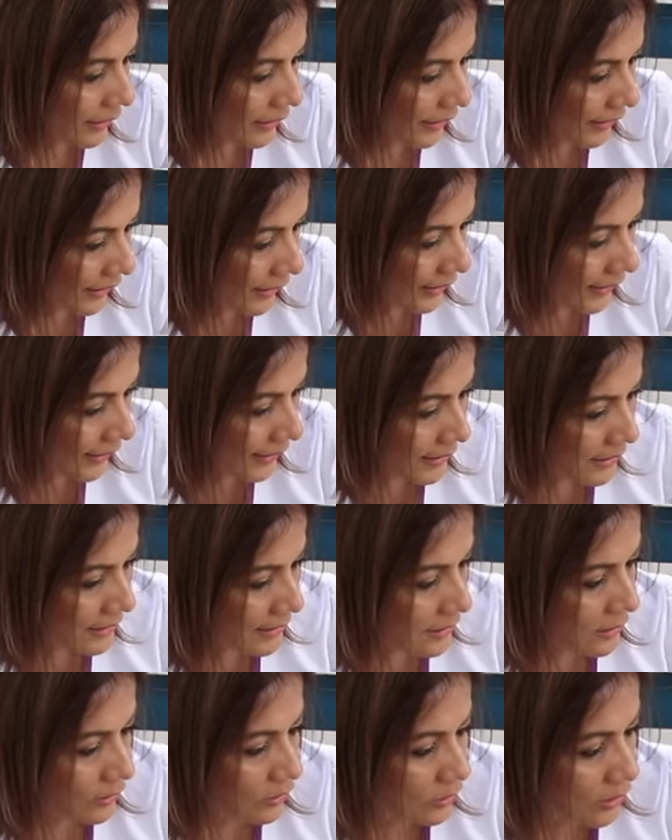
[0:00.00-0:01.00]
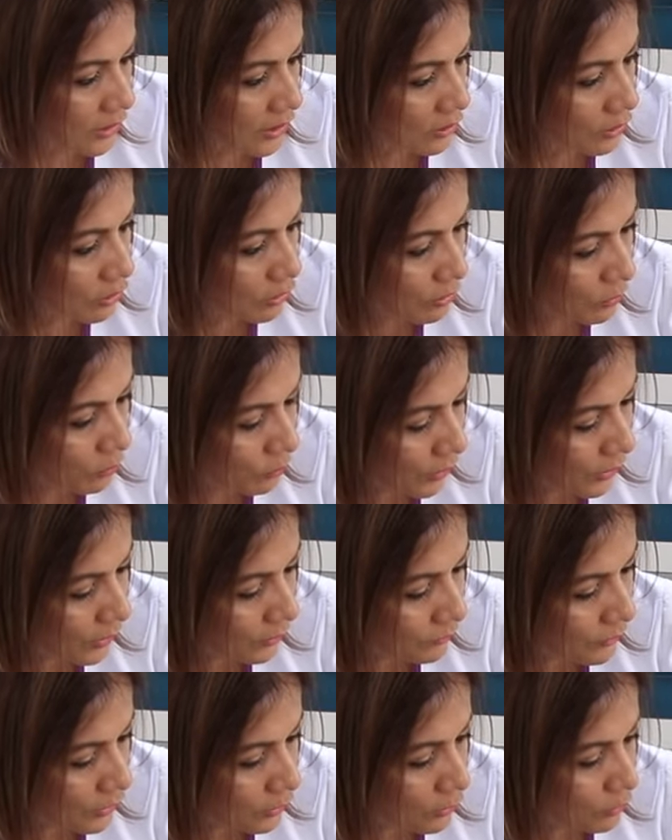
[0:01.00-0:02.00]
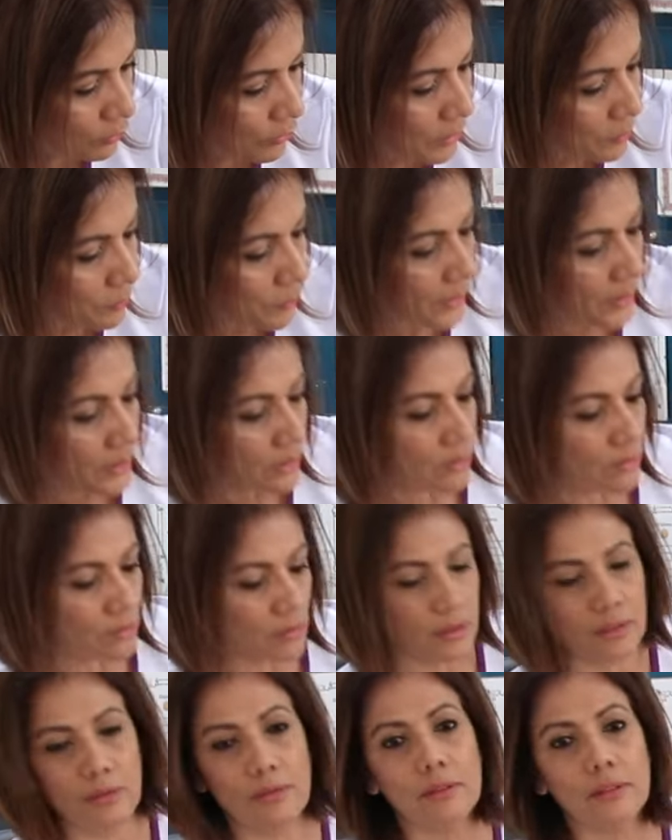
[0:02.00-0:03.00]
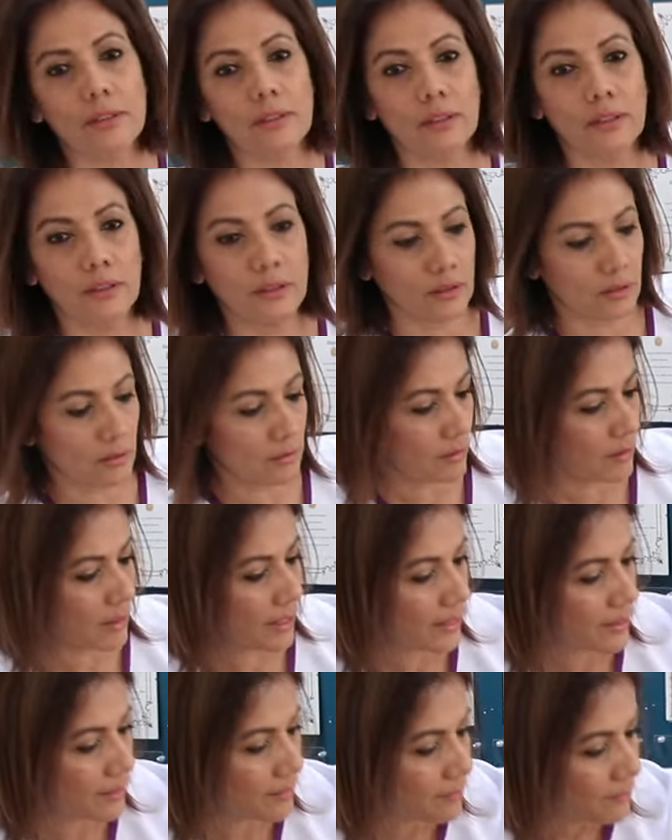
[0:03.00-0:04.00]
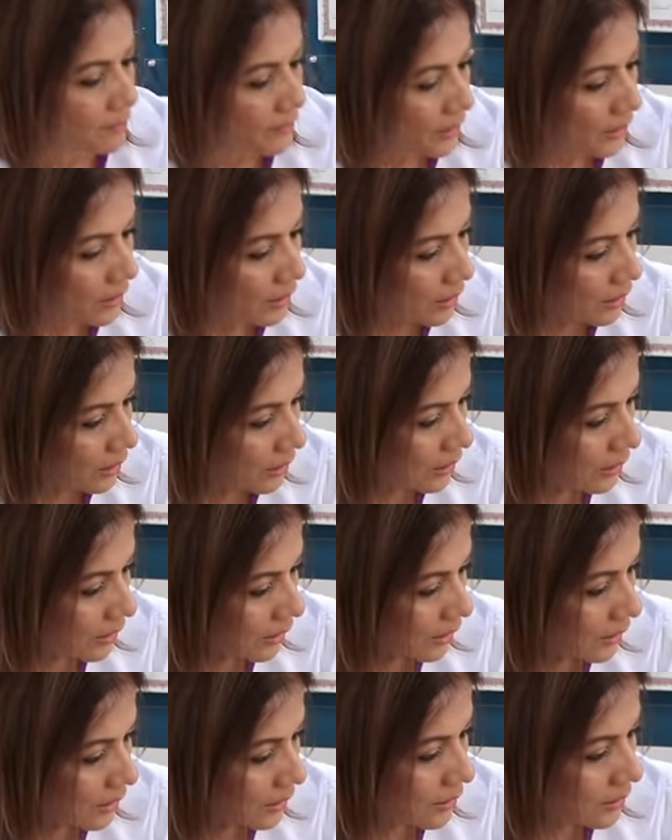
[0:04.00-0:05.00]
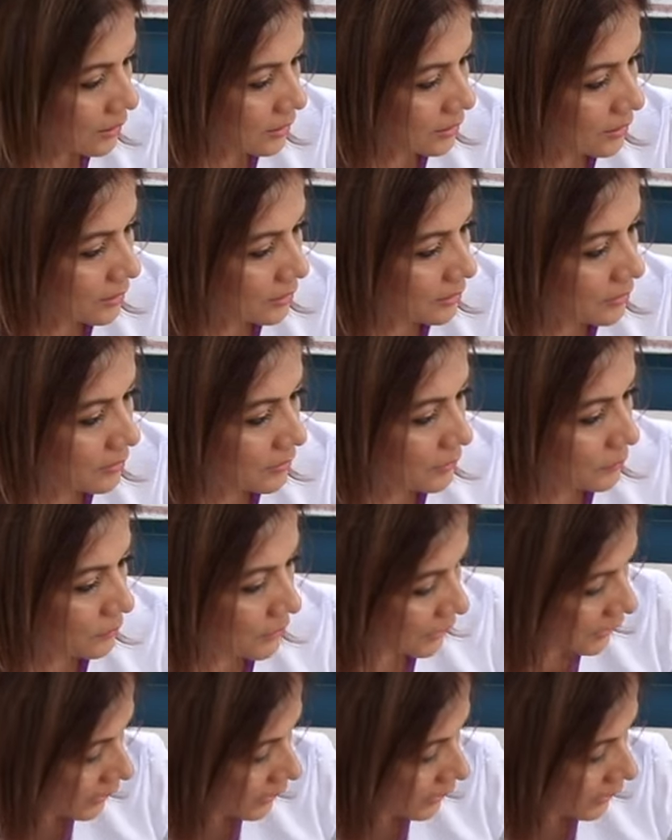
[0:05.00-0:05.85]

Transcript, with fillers: and the one of the three peels, okay? Uh, then we